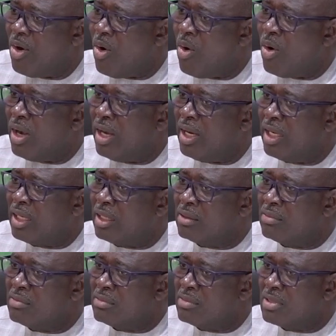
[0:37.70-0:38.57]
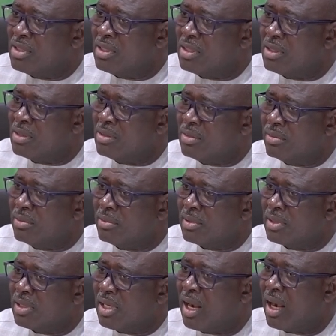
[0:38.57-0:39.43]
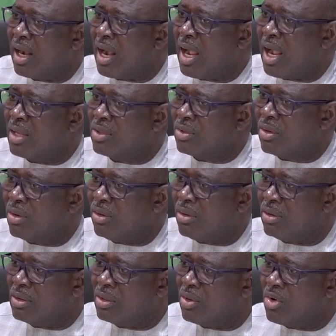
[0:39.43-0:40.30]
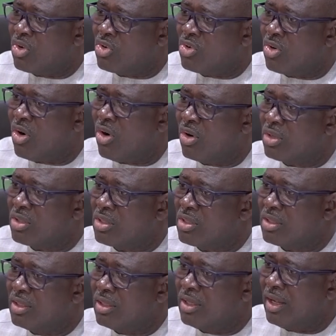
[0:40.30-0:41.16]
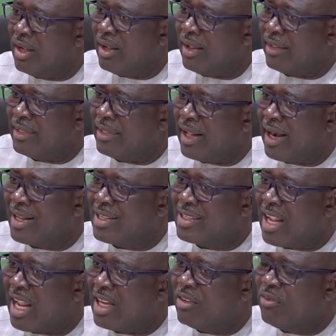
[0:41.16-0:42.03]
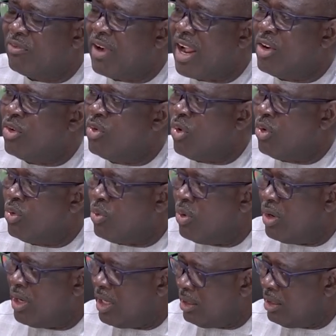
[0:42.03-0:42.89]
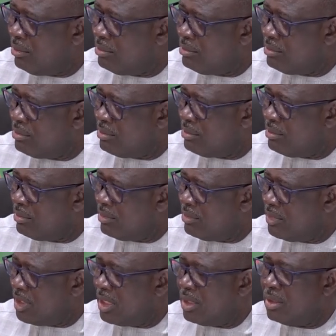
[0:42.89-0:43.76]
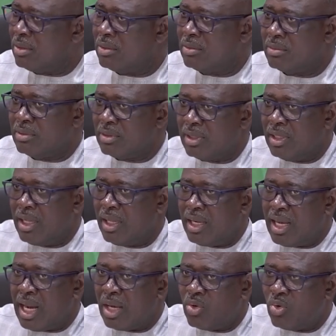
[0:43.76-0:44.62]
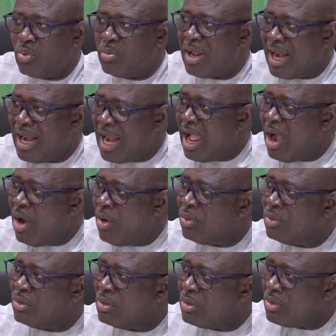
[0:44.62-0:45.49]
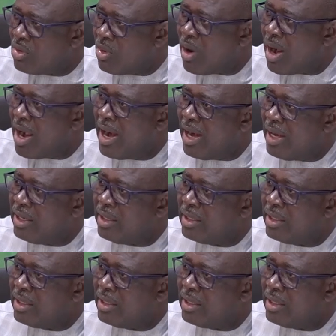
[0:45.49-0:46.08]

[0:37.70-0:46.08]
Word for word: only, you know, tankers or, you know, trucks that are certified roadworthy, yes. you know, that should be allowed to carry